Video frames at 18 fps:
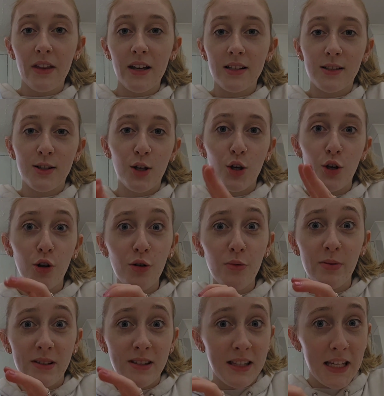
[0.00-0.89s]
this
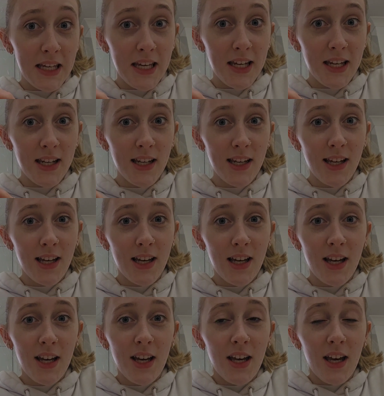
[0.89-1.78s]
Uber scene,
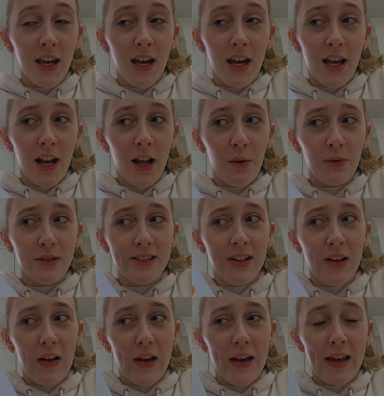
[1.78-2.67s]
and I was
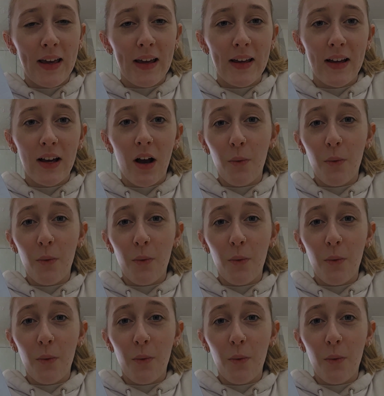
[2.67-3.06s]
like,